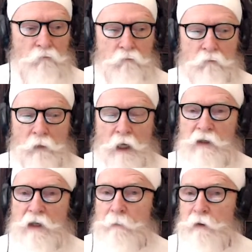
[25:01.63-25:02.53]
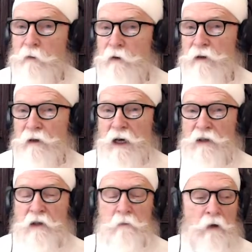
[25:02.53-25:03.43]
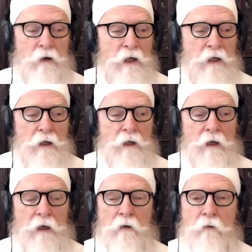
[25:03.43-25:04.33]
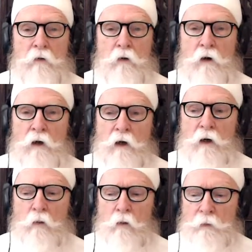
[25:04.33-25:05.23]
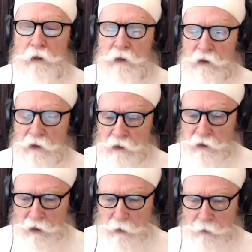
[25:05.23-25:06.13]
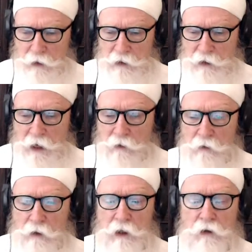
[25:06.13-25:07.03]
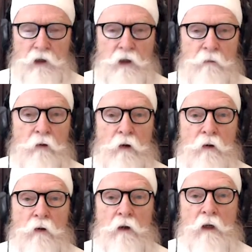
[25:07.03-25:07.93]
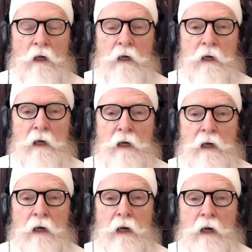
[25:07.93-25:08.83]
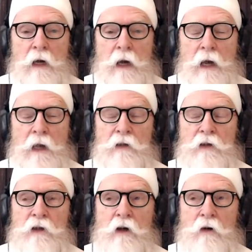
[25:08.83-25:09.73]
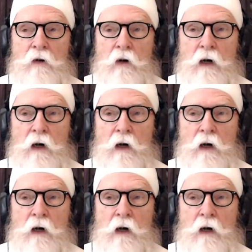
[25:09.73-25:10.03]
acceptable, customary for a woman to step into that leadership role. And so